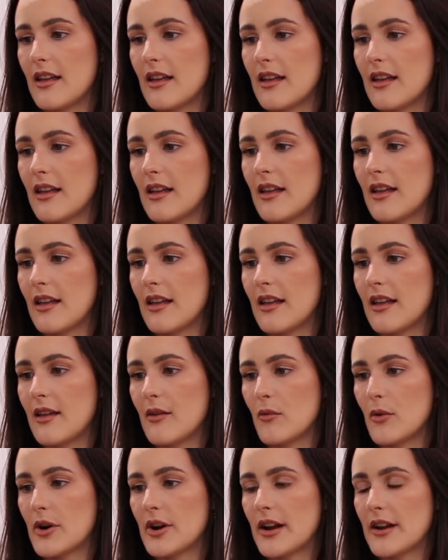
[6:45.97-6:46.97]

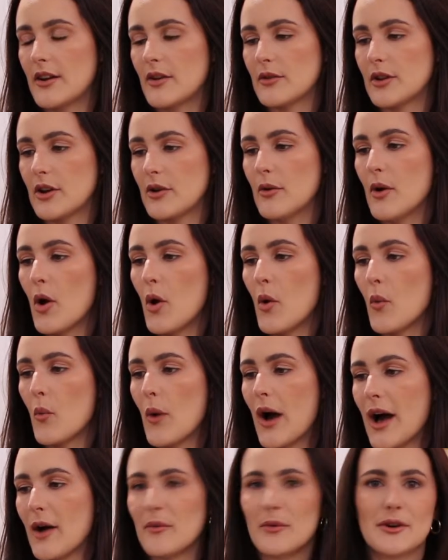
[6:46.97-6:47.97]
word I don't know,
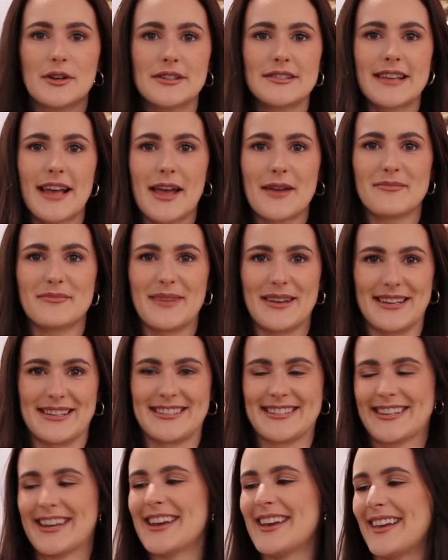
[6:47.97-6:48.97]
white woods and
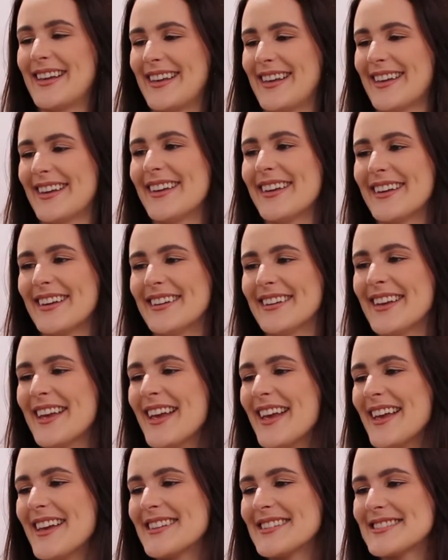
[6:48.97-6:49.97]
musk.
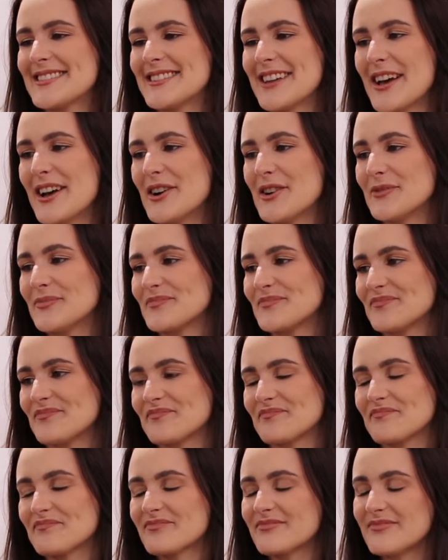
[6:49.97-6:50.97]
So,
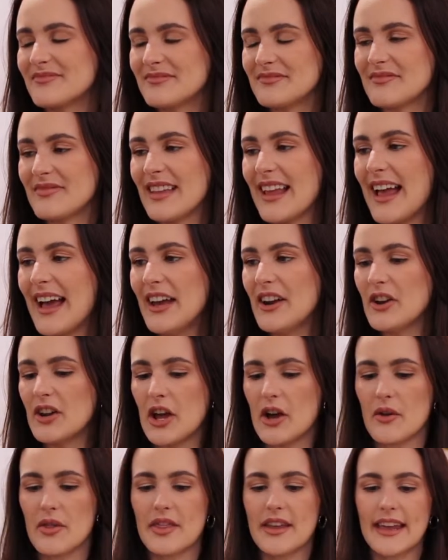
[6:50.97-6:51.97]
I don't
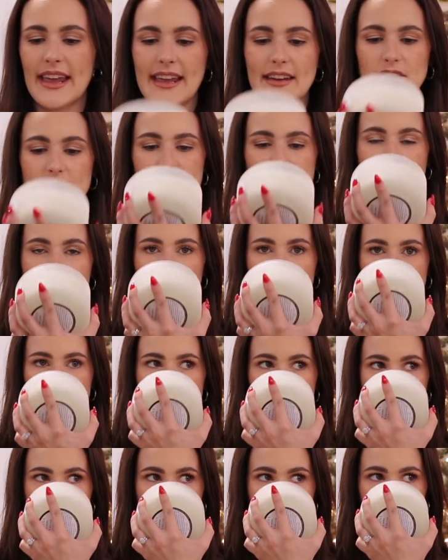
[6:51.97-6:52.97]
know. The candle
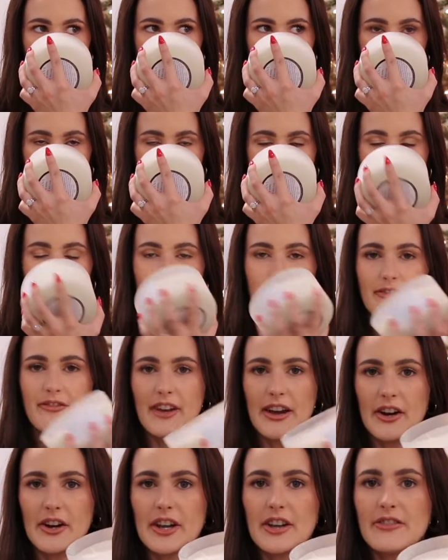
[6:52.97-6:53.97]
smells
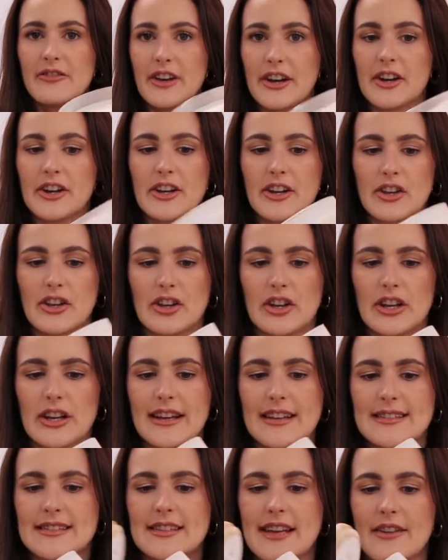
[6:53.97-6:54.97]
very, very good.
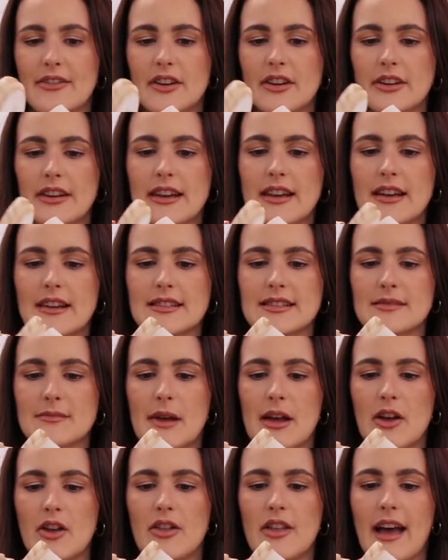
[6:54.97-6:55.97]
It's definitely a
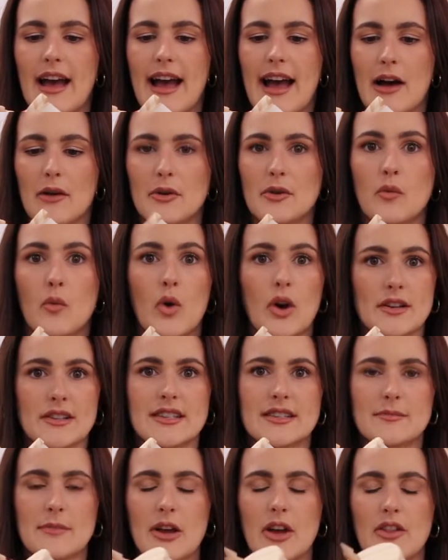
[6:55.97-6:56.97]
smell that I would want
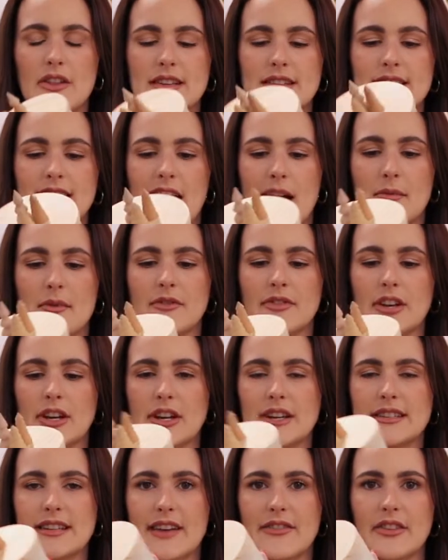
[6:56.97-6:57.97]
to smell this time of
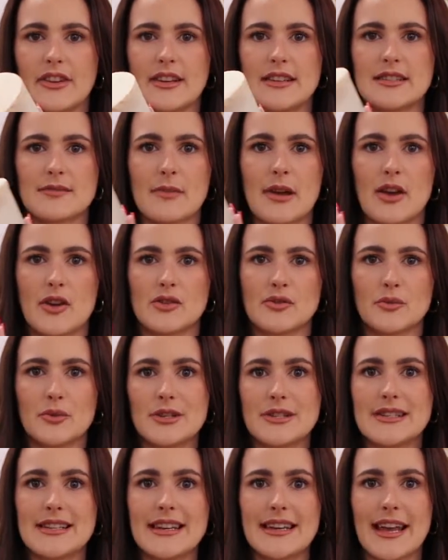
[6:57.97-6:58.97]
year. It definitely smells
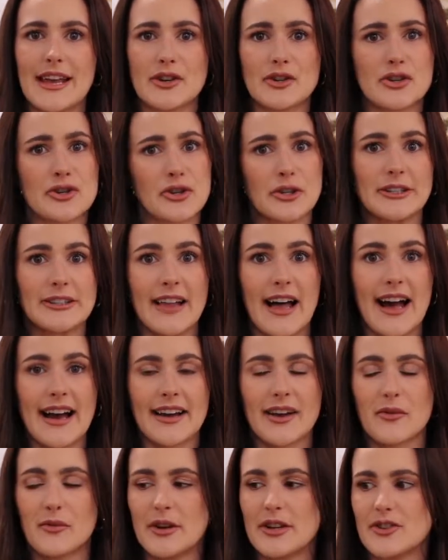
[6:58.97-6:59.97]
woodsy and
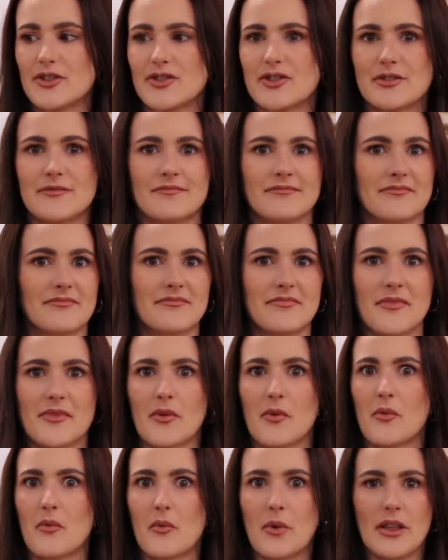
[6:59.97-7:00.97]
tree-like, which
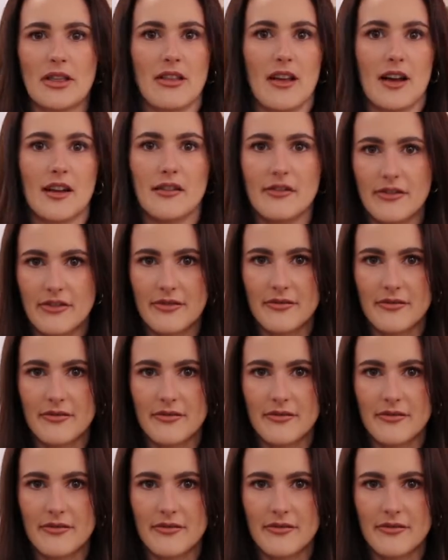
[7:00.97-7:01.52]
we love